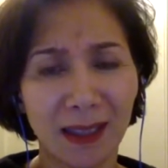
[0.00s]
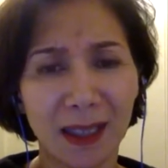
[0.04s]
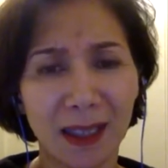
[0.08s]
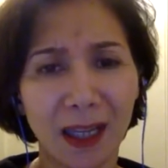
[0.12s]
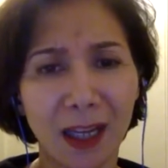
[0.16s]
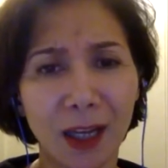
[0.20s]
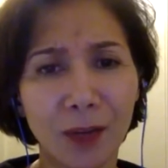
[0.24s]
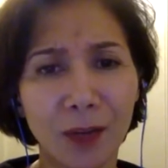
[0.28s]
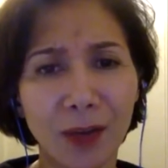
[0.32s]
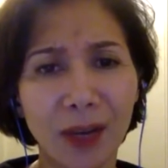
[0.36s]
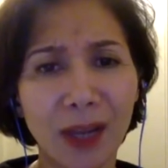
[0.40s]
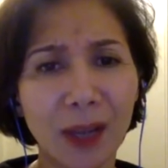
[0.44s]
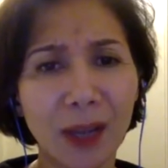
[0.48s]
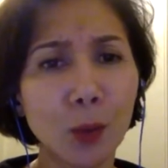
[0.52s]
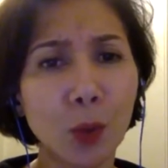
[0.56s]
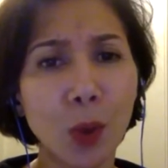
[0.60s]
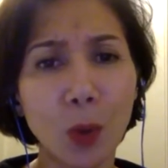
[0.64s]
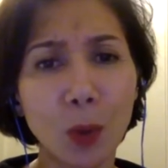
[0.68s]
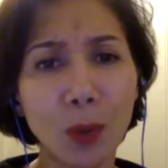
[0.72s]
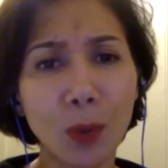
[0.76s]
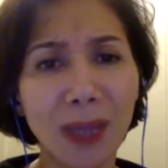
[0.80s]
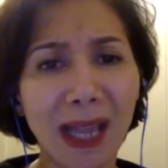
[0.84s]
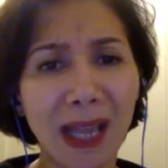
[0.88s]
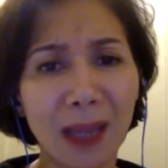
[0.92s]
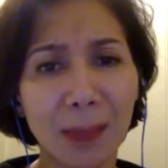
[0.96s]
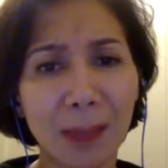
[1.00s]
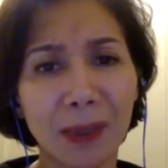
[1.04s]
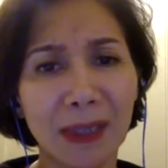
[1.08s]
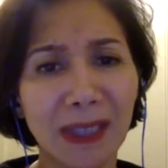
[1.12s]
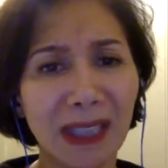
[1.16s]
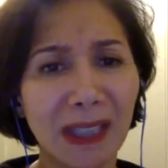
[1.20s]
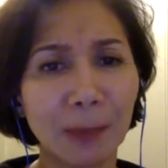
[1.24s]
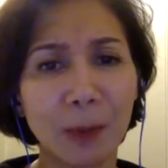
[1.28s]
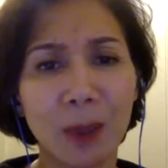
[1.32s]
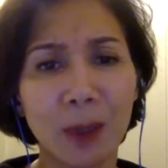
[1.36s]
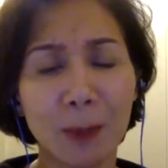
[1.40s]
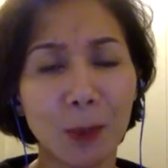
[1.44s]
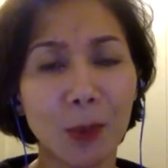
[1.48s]
around what will happen
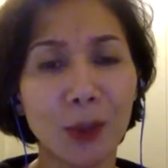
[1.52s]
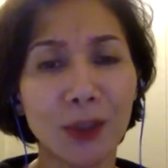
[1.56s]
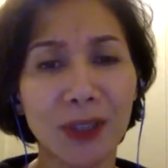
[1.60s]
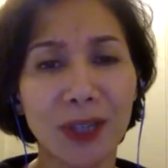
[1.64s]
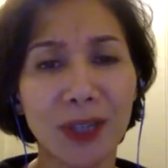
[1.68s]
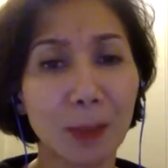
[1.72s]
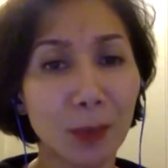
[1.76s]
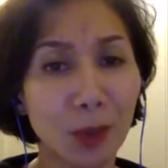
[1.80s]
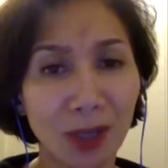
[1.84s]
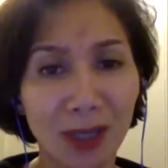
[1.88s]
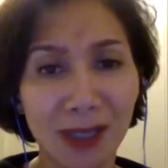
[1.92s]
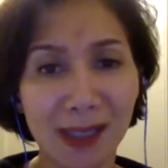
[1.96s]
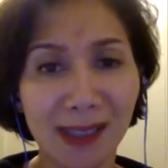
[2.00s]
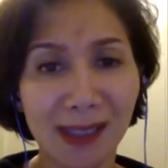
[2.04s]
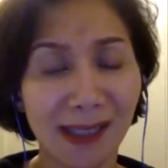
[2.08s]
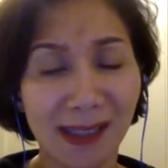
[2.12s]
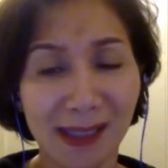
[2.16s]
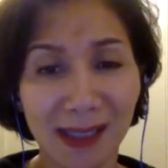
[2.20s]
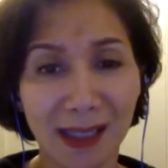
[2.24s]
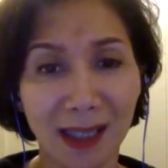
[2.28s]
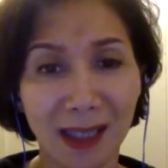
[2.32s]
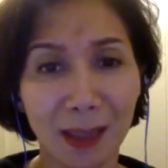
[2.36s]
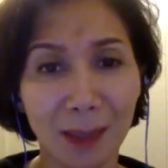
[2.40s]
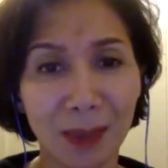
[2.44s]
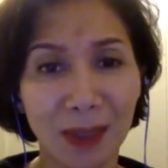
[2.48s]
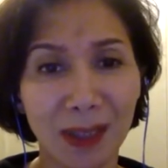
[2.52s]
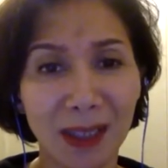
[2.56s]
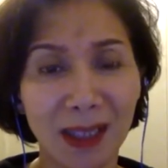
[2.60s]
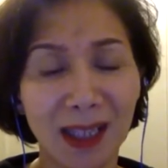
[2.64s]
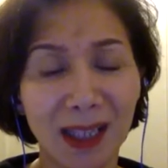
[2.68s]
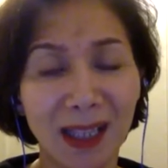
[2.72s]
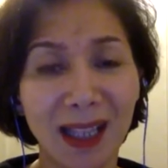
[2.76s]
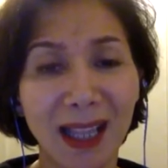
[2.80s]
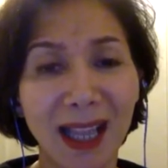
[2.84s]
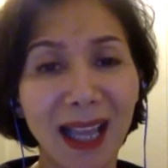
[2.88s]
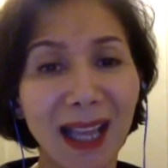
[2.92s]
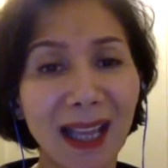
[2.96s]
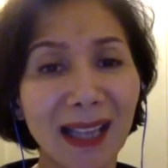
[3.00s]
if we put our prices up.
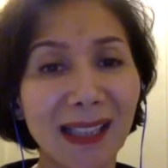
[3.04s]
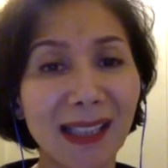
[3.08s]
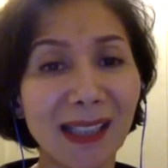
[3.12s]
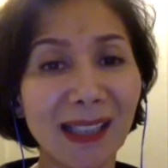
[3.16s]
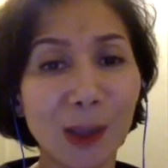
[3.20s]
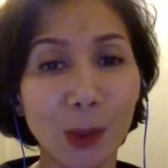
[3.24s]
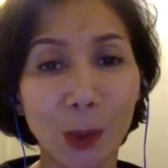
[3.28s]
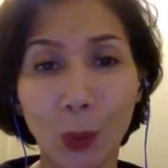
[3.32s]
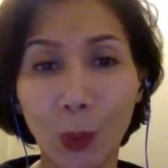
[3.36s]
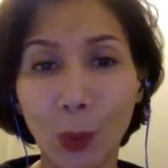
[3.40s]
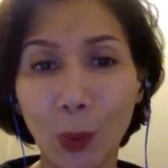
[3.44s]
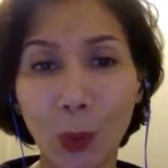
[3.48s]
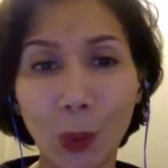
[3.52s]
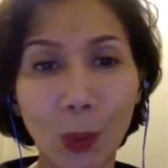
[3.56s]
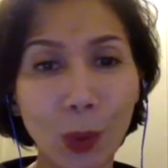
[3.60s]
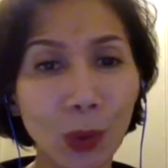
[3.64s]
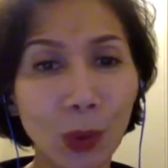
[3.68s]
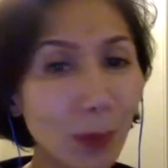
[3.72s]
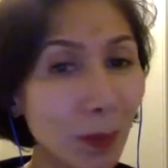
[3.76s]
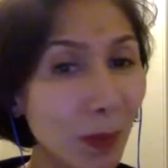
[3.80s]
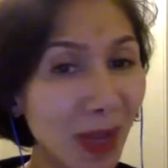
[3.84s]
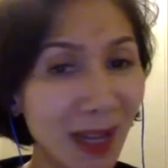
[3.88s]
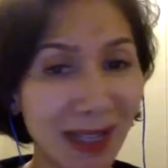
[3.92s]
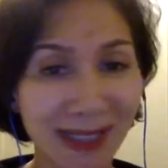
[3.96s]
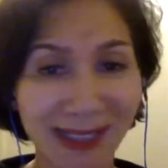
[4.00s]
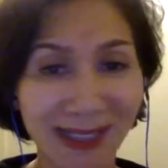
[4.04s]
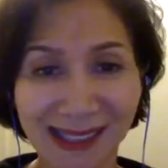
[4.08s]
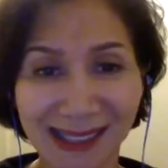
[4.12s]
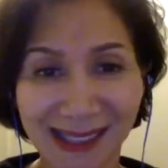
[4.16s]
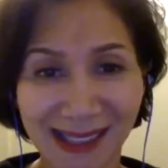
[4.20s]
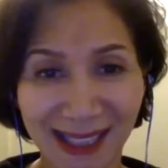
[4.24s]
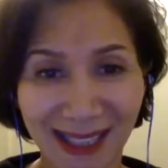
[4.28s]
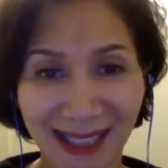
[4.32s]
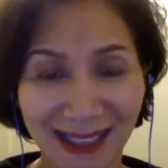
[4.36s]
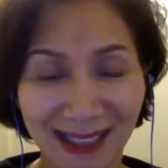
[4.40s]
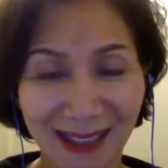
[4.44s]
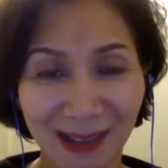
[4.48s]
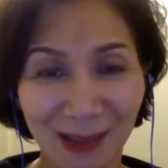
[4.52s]
And it's all
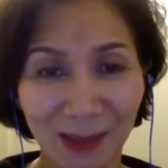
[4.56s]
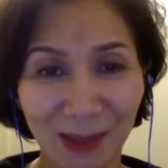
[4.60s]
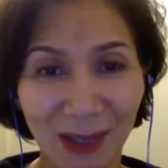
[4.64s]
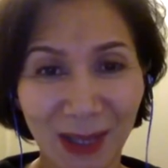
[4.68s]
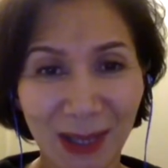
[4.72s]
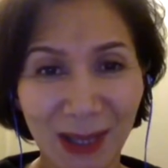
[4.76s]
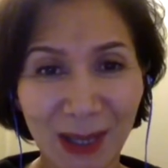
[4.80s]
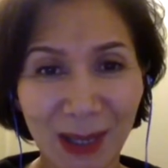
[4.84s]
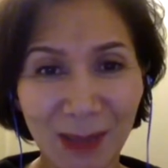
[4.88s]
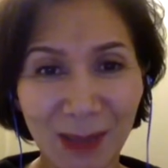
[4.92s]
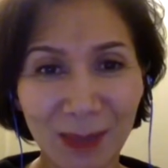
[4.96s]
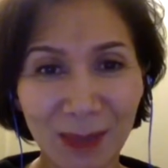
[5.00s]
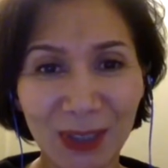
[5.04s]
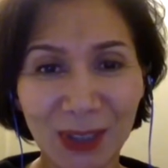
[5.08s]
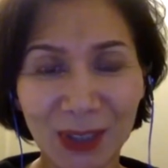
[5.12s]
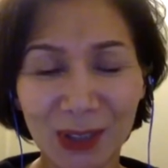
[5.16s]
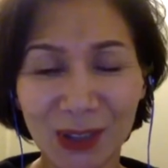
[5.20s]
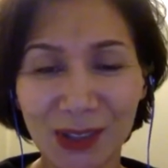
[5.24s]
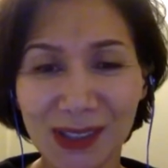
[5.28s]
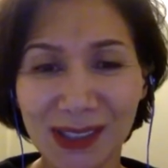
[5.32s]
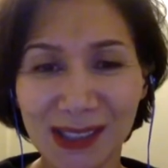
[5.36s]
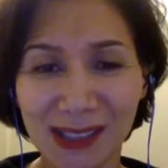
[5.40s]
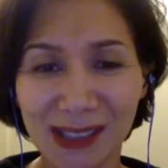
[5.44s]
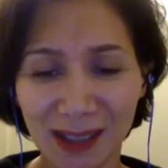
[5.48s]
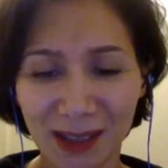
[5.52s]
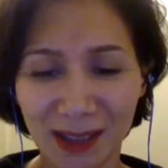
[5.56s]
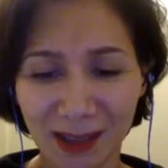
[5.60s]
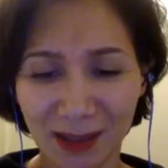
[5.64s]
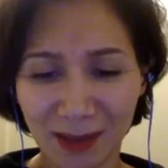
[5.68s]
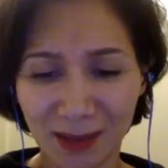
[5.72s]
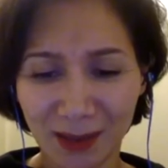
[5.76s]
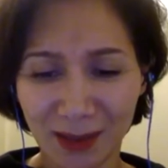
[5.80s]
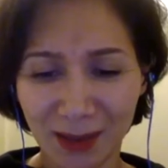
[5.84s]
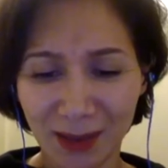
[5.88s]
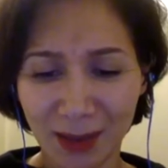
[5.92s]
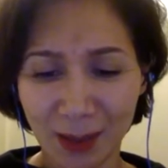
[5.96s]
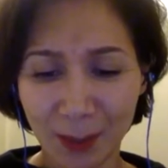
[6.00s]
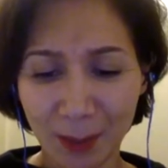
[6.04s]
mindset, because
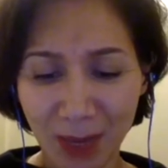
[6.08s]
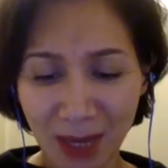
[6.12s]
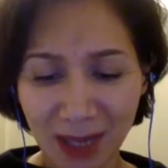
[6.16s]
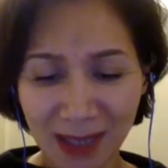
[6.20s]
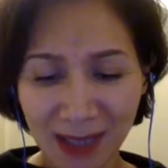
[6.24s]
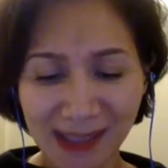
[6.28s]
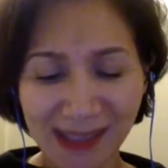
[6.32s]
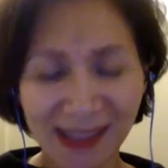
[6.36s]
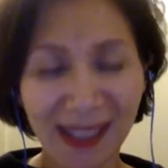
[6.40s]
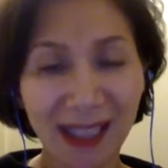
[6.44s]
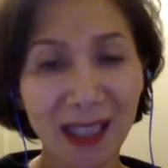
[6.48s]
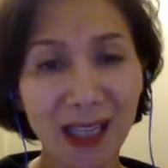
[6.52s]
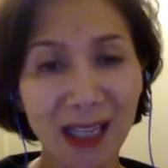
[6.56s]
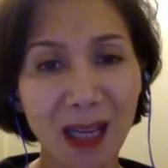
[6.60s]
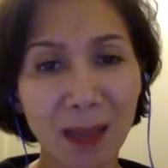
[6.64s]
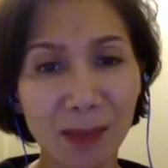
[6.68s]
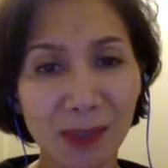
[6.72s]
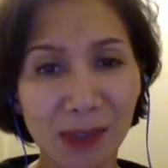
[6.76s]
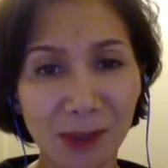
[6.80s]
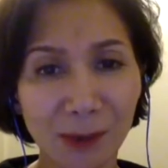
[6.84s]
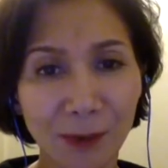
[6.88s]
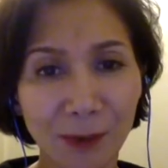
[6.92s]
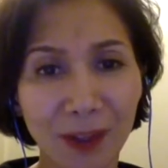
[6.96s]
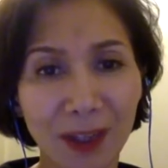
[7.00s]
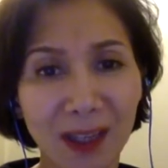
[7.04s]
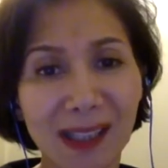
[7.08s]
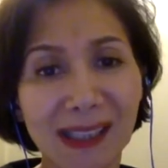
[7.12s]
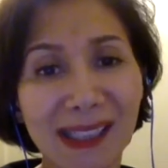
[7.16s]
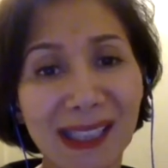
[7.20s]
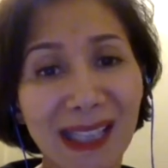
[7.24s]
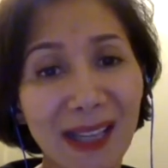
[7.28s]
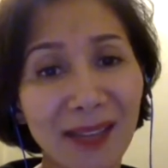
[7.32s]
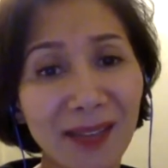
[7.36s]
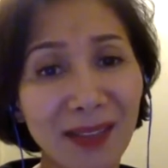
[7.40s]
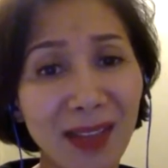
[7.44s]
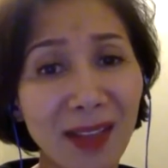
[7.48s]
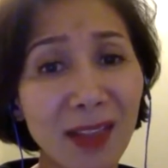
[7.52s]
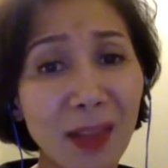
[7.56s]
the mindset comes first
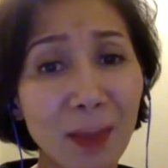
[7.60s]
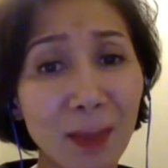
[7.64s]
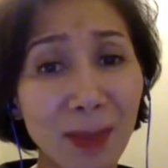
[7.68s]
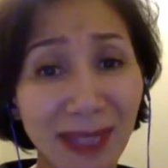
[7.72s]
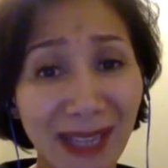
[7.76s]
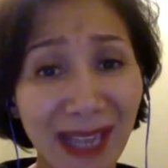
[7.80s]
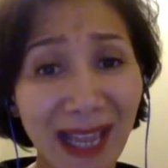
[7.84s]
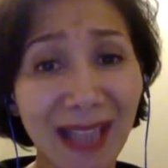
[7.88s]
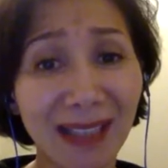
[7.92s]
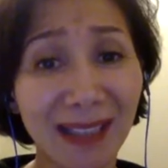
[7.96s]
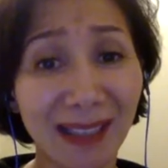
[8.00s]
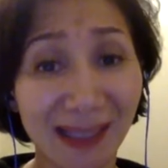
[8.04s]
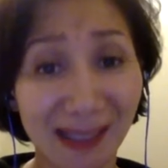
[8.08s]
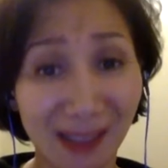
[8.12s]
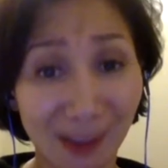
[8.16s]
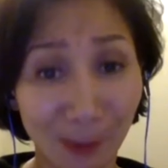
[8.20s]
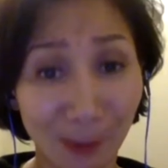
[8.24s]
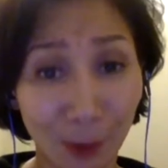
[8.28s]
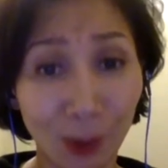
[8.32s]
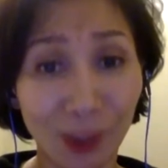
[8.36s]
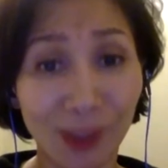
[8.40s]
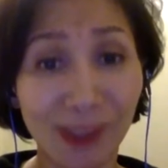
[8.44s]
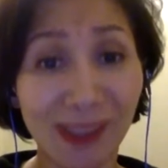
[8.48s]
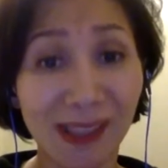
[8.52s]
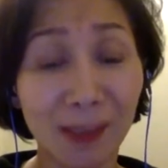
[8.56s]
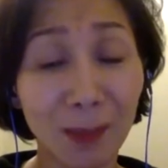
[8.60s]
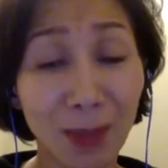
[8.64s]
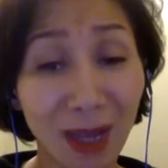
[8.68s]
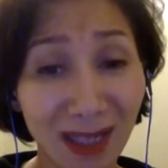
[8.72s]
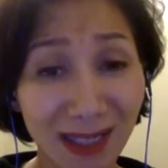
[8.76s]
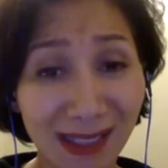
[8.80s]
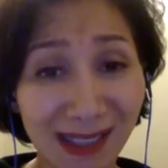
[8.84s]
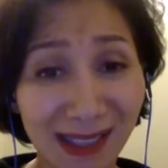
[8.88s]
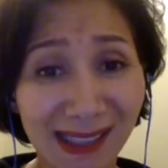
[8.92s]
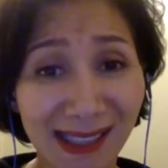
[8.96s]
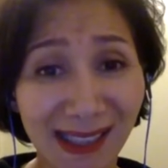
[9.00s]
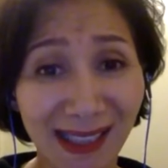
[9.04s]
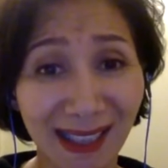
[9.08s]
and then the mechanics follows the
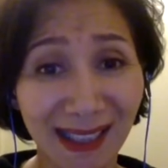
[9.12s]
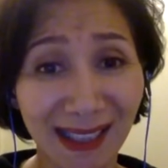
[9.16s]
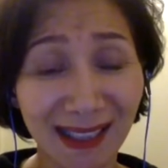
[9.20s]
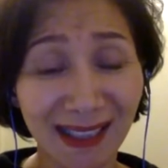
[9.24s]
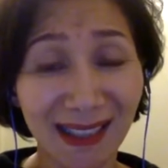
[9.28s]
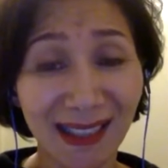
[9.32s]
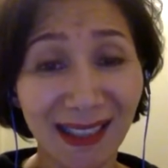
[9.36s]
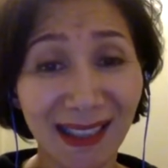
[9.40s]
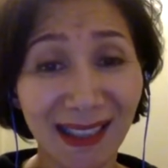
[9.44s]
mindset.